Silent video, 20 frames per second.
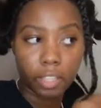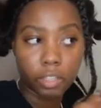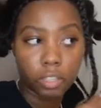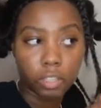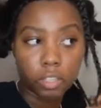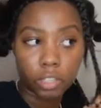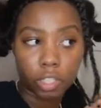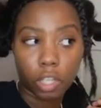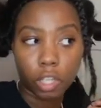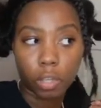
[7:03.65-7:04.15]

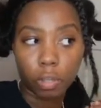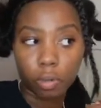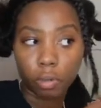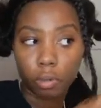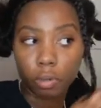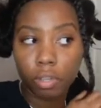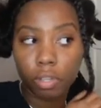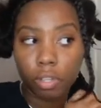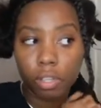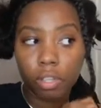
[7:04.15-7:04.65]

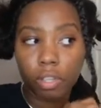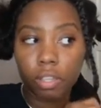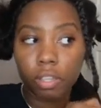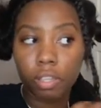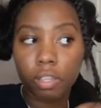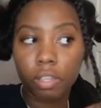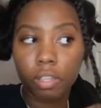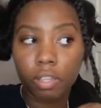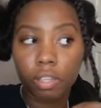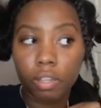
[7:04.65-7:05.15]
So
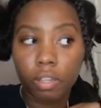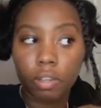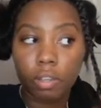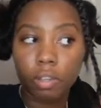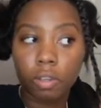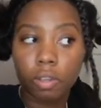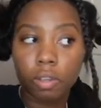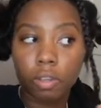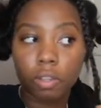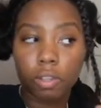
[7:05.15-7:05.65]

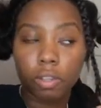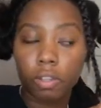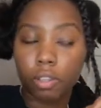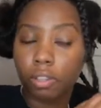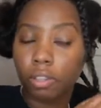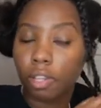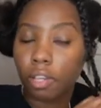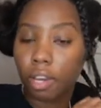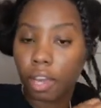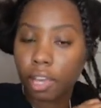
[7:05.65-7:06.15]

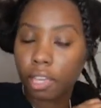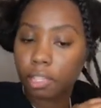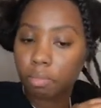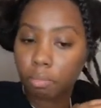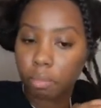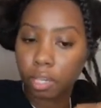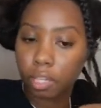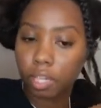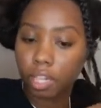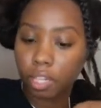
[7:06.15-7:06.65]
the next
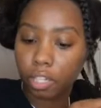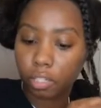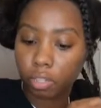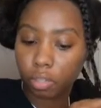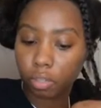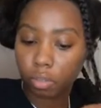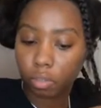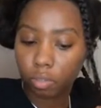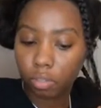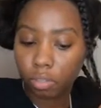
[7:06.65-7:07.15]
braid I
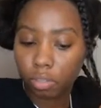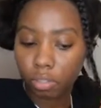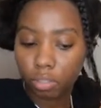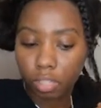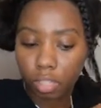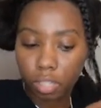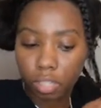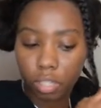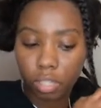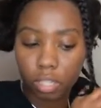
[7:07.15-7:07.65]
do,
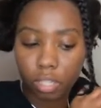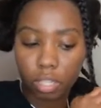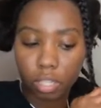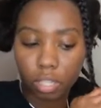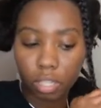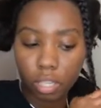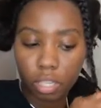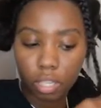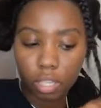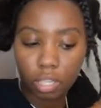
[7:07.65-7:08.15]

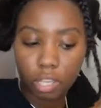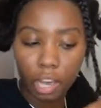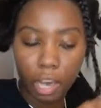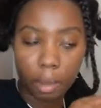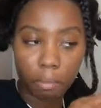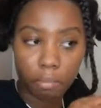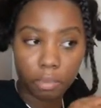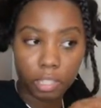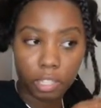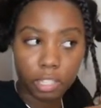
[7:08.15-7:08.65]

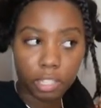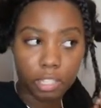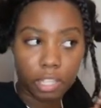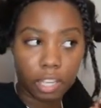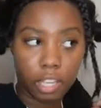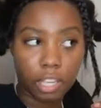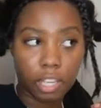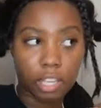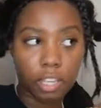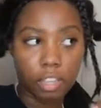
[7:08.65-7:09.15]
I'm going to
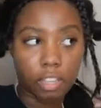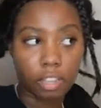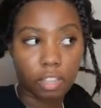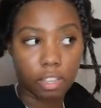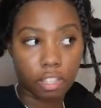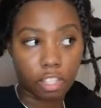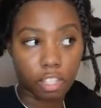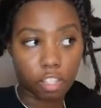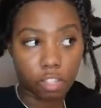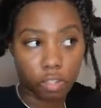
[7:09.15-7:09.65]
take
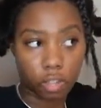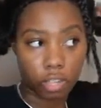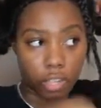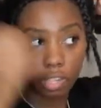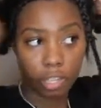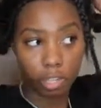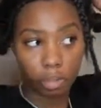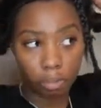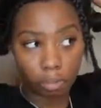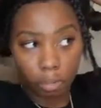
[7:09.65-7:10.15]
this
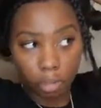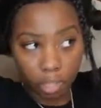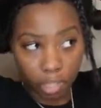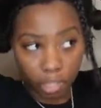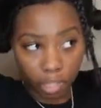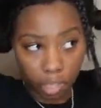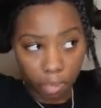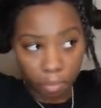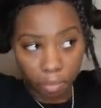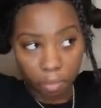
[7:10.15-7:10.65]
strand and bring
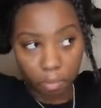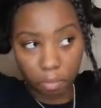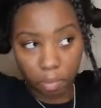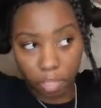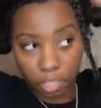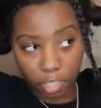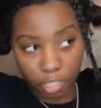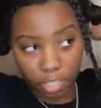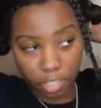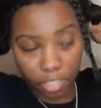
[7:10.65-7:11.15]
it up and
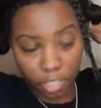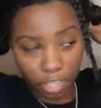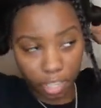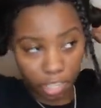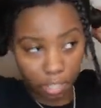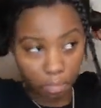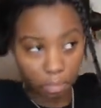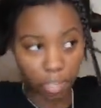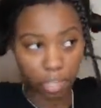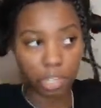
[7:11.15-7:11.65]
braid into the
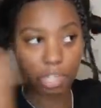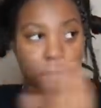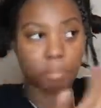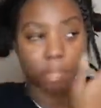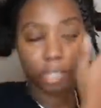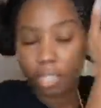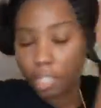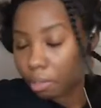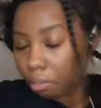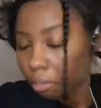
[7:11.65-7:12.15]
next braid. And I'm
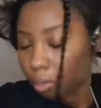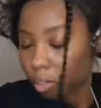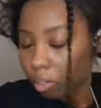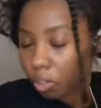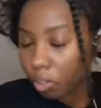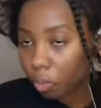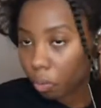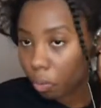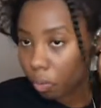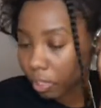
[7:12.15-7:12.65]
going to keep
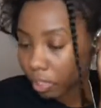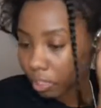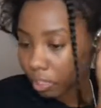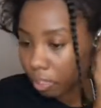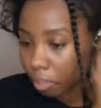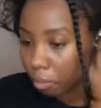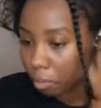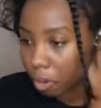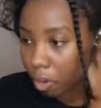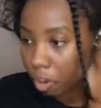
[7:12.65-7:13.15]
on going
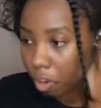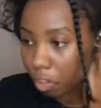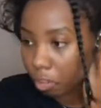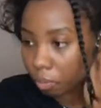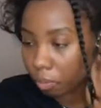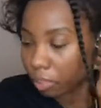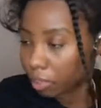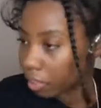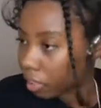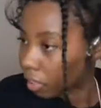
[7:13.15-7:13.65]
until I'm all the
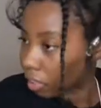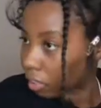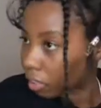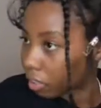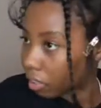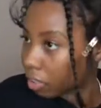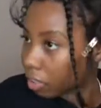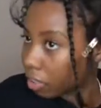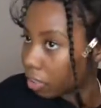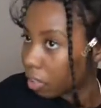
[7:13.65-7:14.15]
way
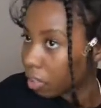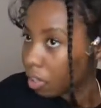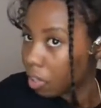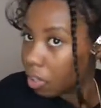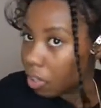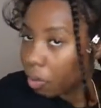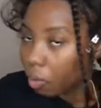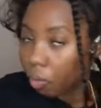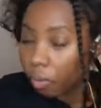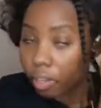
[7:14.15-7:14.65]
done
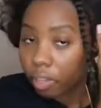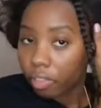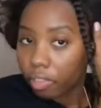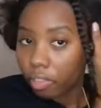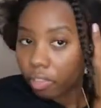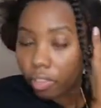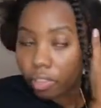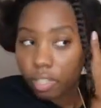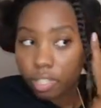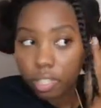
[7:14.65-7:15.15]

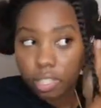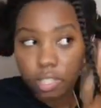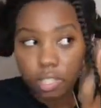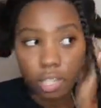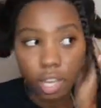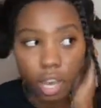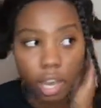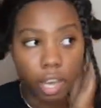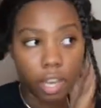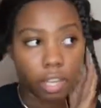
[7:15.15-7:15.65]
with this
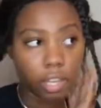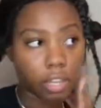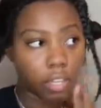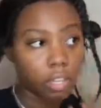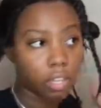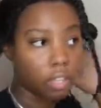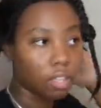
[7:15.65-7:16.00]
side.